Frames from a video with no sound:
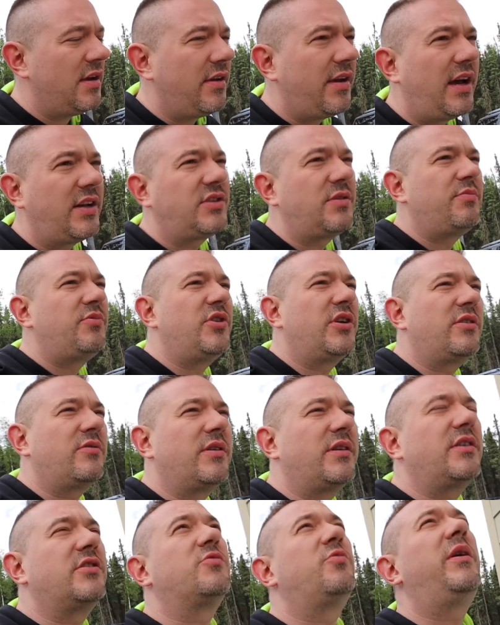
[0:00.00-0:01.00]
Got some
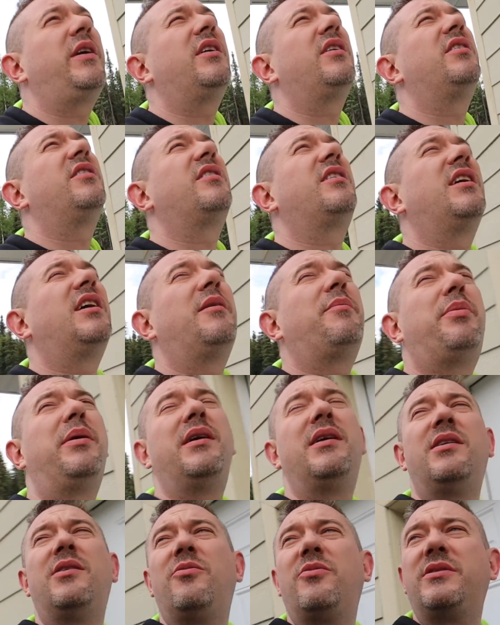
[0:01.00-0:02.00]
generators we could hook up.
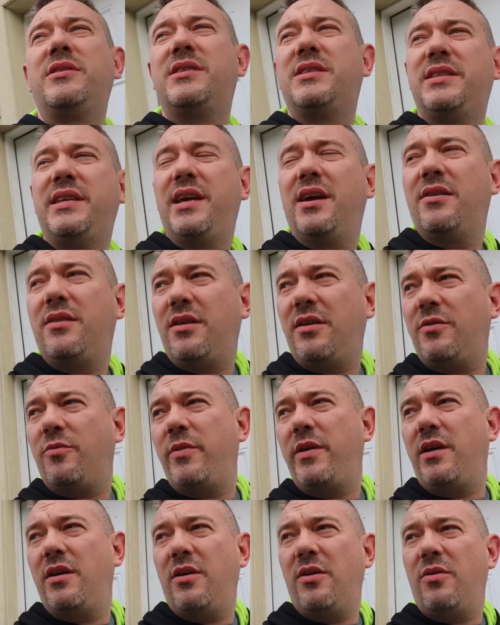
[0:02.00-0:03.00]
We'll just see how long
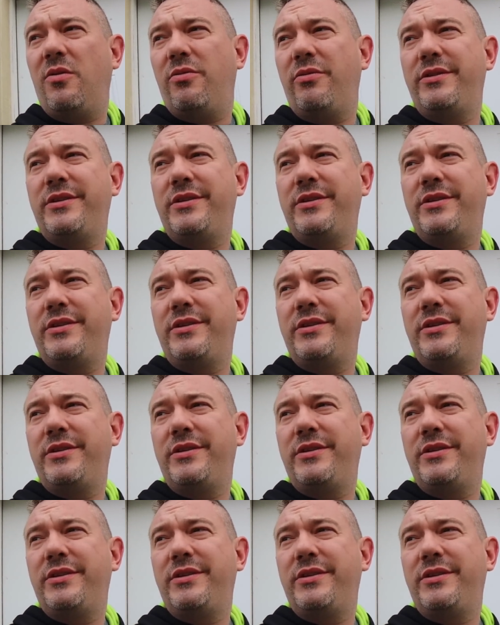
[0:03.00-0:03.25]
we go.